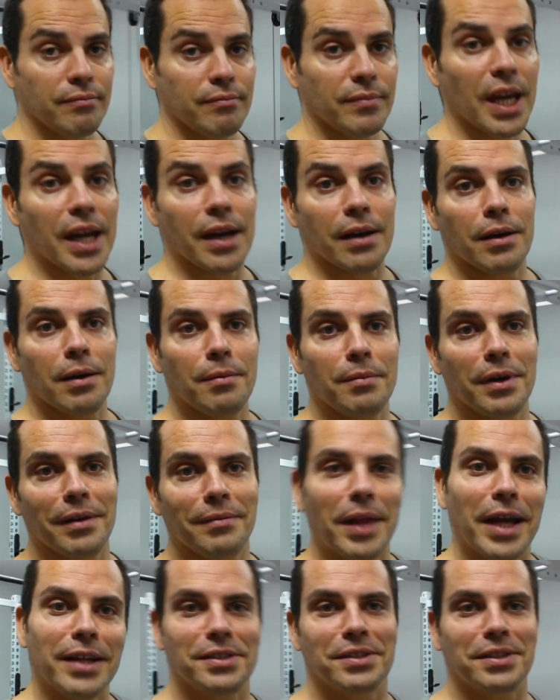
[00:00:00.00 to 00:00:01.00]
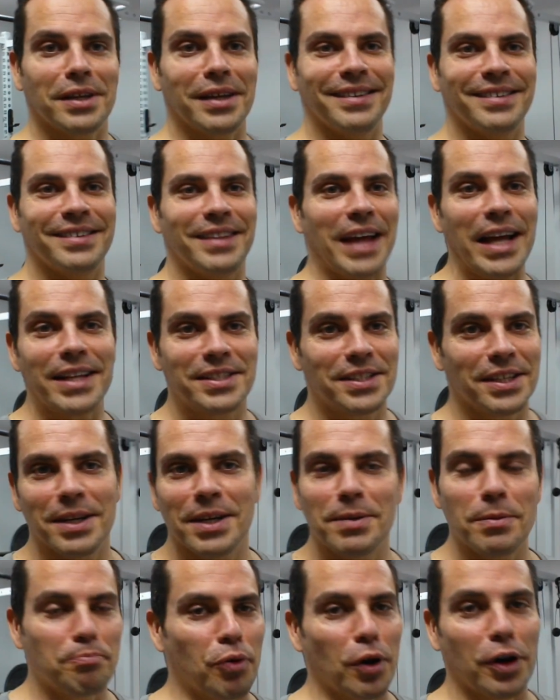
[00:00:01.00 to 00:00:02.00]
Yeah, I mean, that's
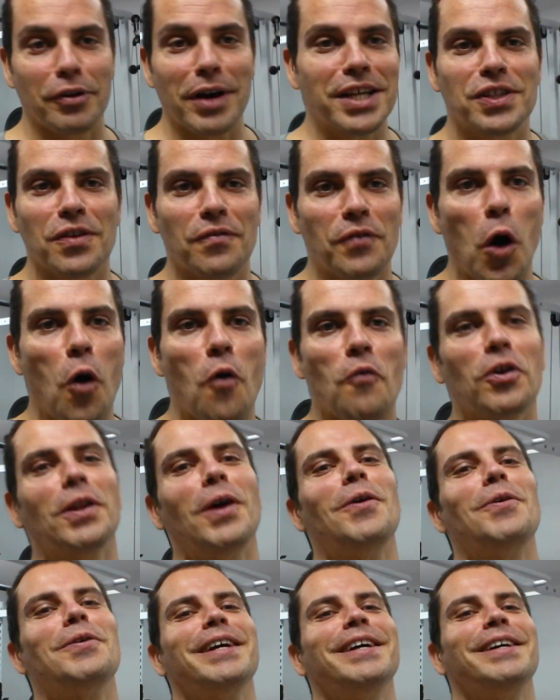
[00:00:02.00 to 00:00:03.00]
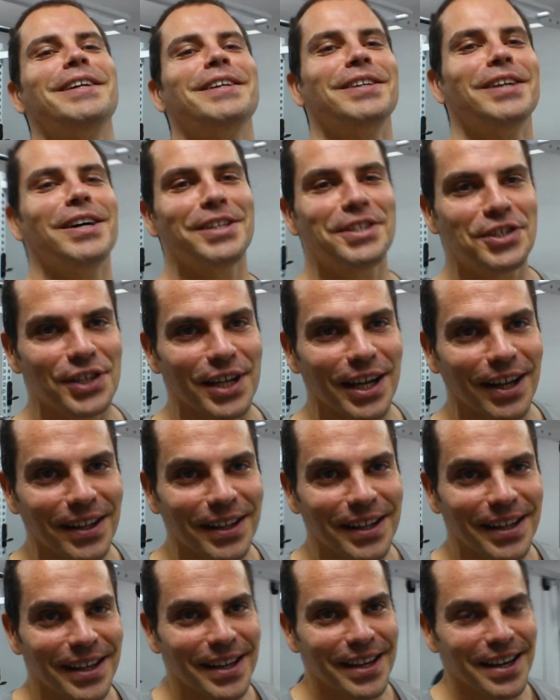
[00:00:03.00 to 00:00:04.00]
a progressive overload in a
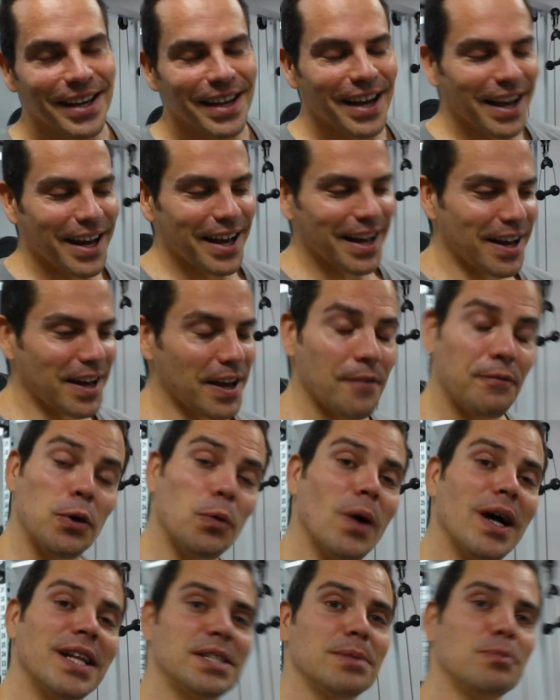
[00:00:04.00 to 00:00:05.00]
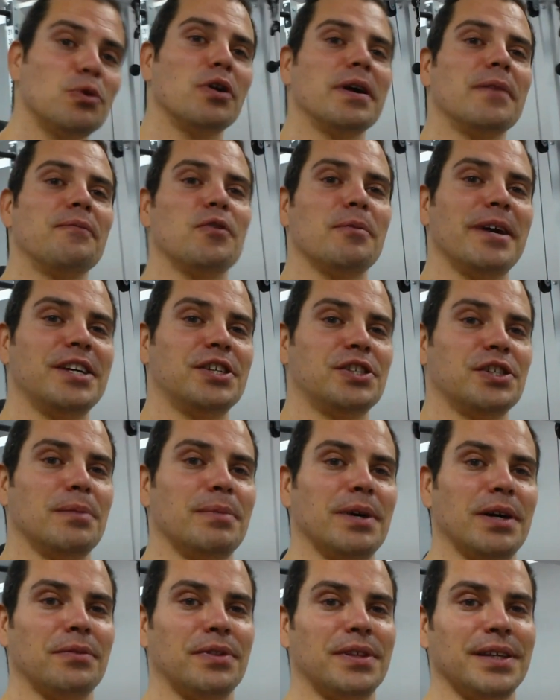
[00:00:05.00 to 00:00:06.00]
nutshell. If you want some more information
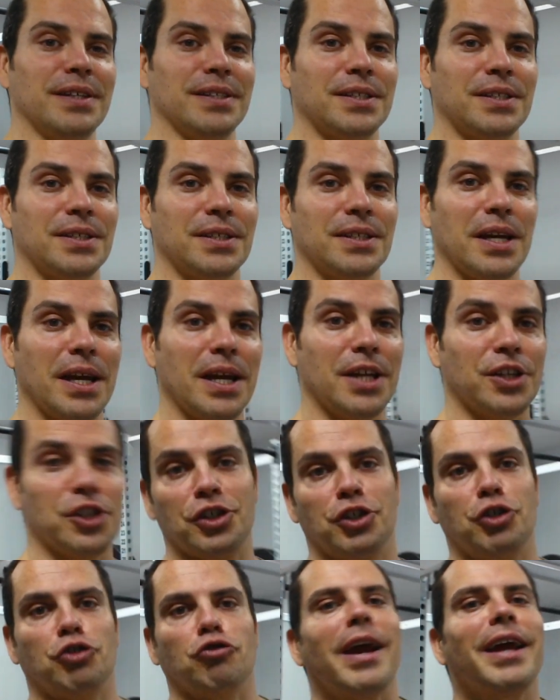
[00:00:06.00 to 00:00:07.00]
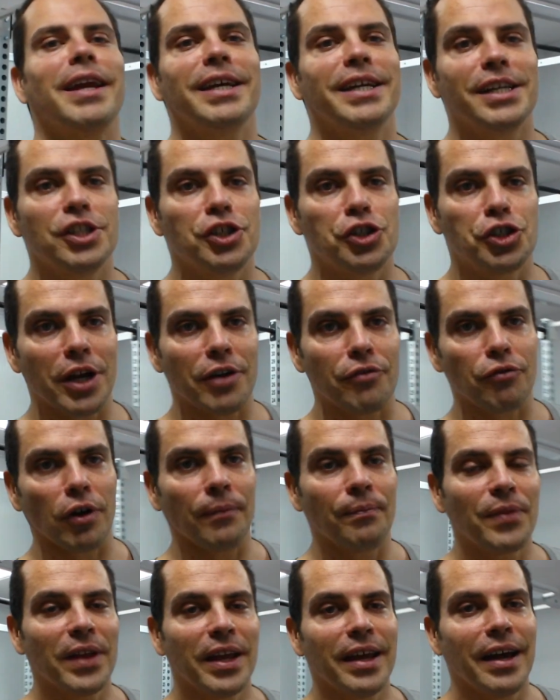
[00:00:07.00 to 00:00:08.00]
about this and just training in
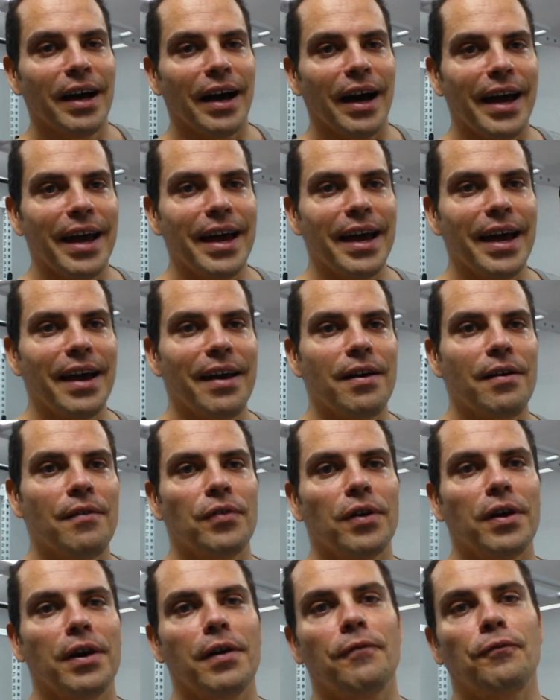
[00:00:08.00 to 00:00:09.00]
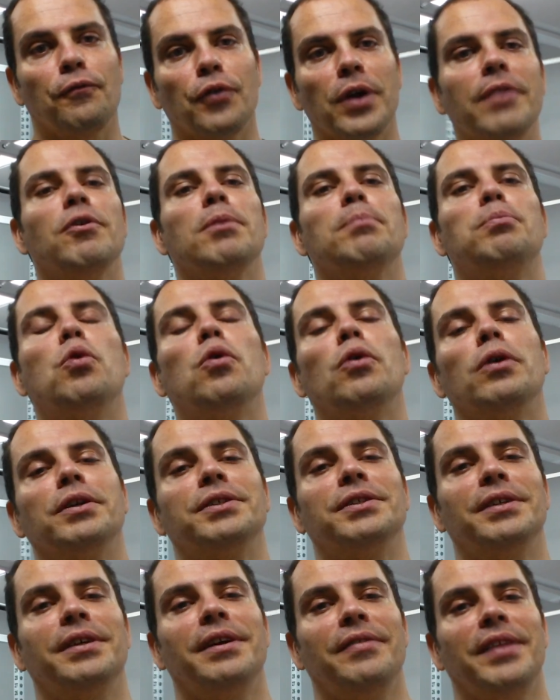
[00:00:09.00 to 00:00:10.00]
general, I have a free
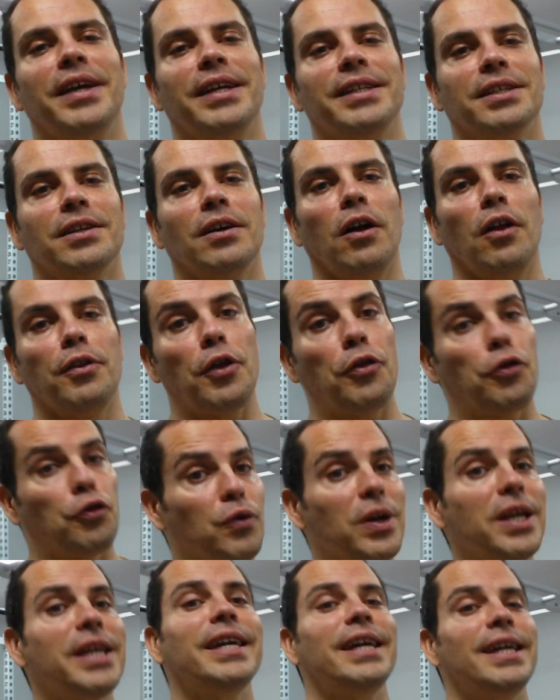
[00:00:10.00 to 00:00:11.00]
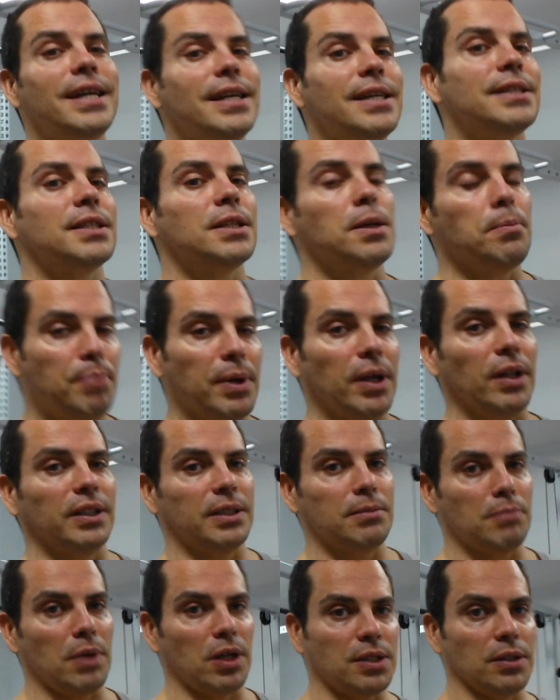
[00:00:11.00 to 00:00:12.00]
report that's called the 3 Keys to
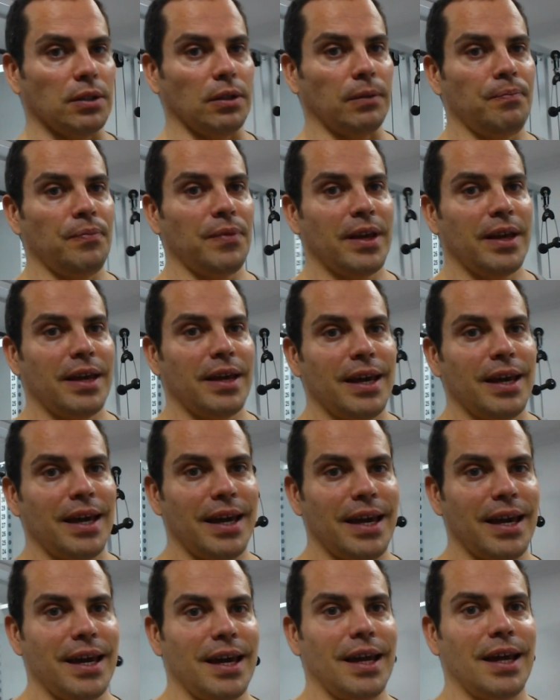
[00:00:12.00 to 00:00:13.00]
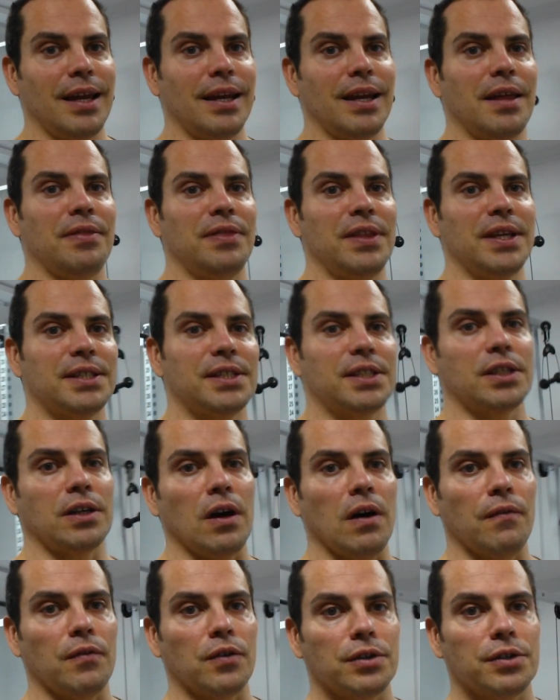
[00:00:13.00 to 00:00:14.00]
Building Muscle. And this
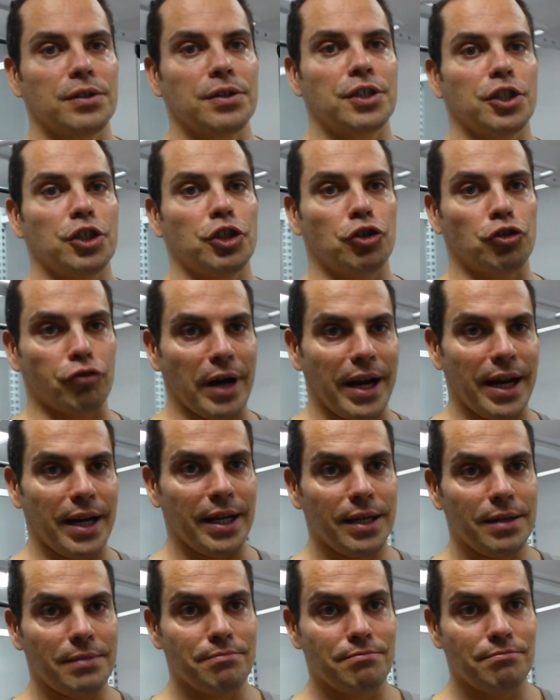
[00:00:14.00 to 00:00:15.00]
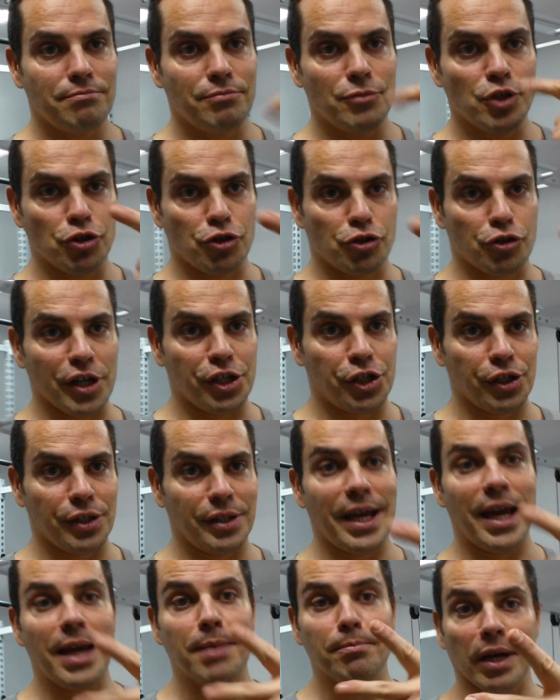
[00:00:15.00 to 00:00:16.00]
covers training,
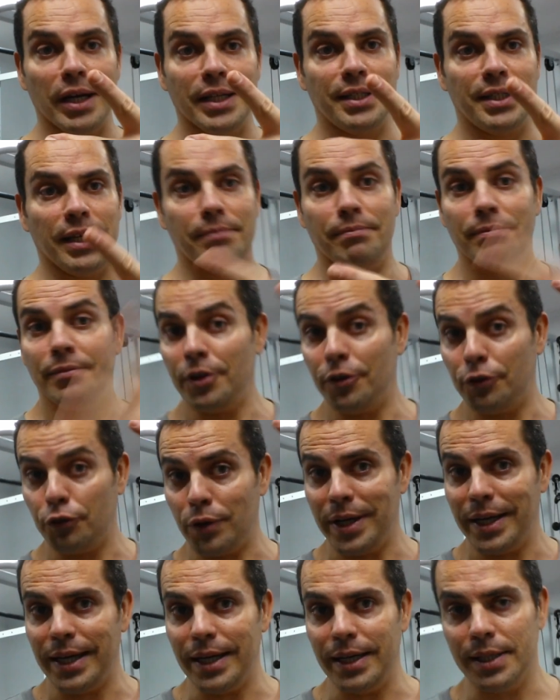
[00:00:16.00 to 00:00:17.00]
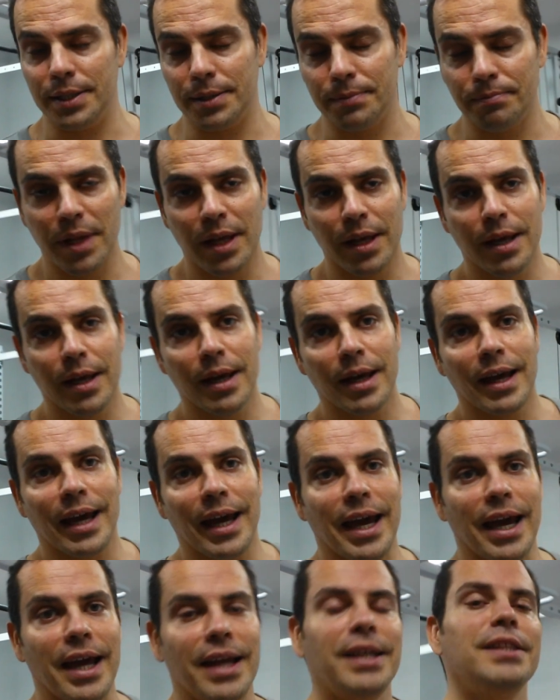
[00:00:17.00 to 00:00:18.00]
nutrition, and mindset, the 3 keys.
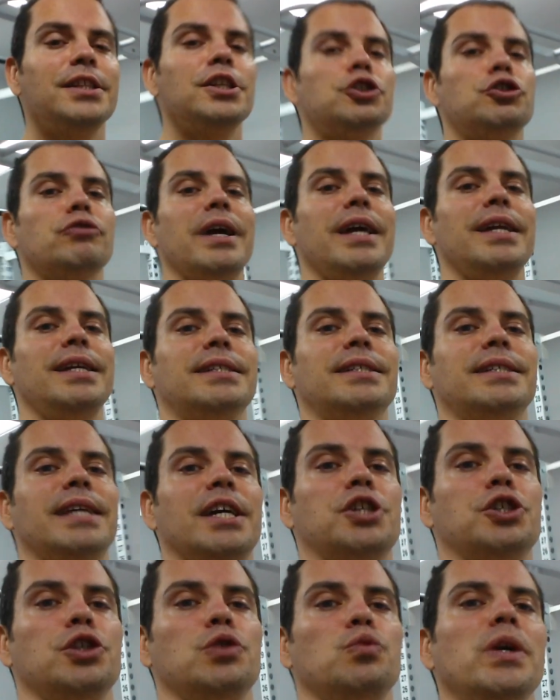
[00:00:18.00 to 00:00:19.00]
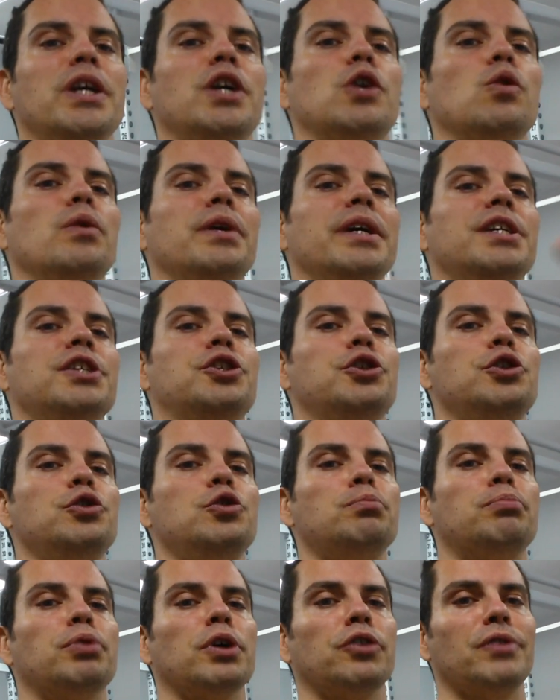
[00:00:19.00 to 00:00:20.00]
And in the training section, we go
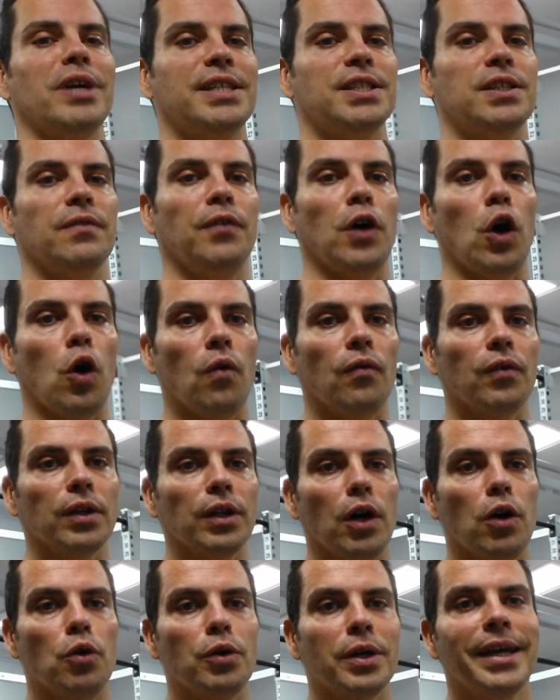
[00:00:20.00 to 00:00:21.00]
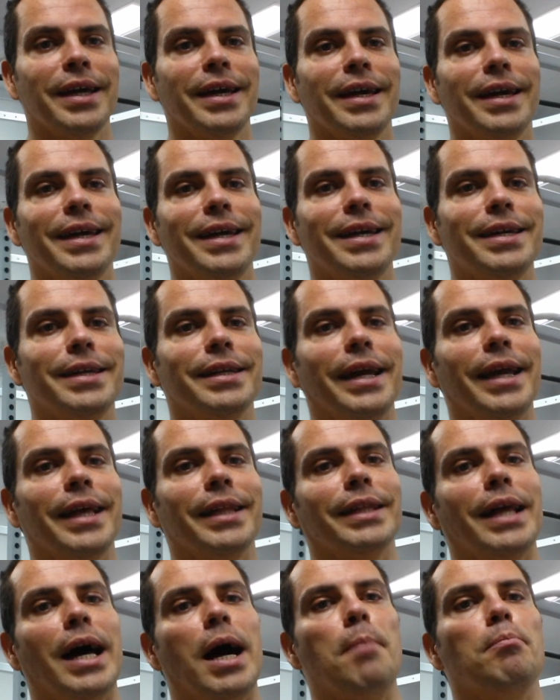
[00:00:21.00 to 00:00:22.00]
into progressive overload in a
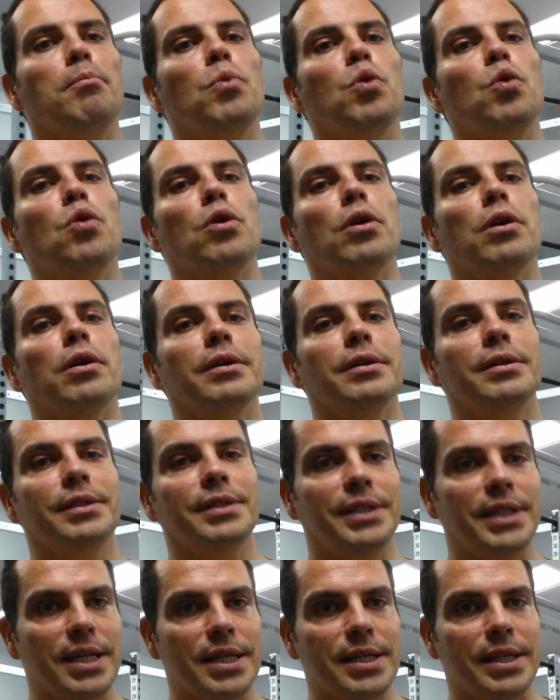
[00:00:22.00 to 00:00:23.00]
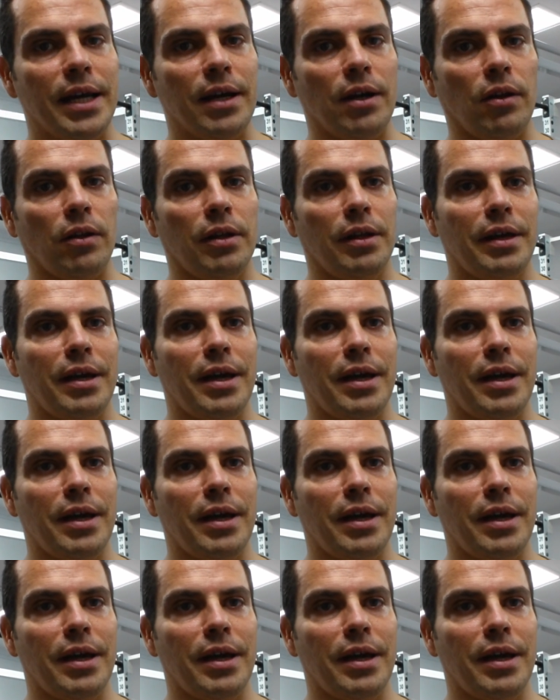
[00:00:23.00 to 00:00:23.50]
lot more detail.